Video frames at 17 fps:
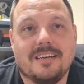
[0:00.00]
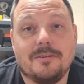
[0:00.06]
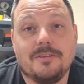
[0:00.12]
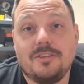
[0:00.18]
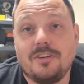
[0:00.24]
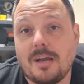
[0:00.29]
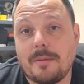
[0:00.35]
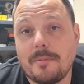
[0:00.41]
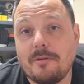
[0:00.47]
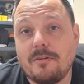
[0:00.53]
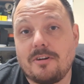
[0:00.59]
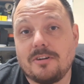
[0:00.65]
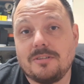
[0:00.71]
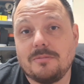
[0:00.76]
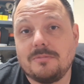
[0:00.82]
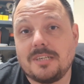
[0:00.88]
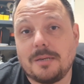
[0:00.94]
And don't get me
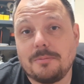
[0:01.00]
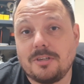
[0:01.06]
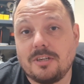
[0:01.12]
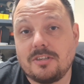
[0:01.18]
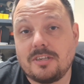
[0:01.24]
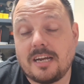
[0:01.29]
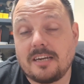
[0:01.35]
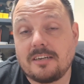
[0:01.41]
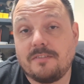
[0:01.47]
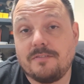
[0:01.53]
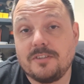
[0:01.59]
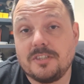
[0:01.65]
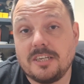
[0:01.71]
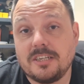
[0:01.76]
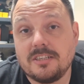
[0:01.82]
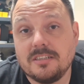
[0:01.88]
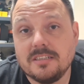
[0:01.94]
wrong, sometimes those hard
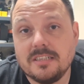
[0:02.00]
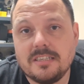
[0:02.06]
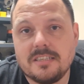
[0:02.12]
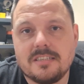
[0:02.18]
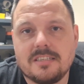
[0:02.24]
conversations need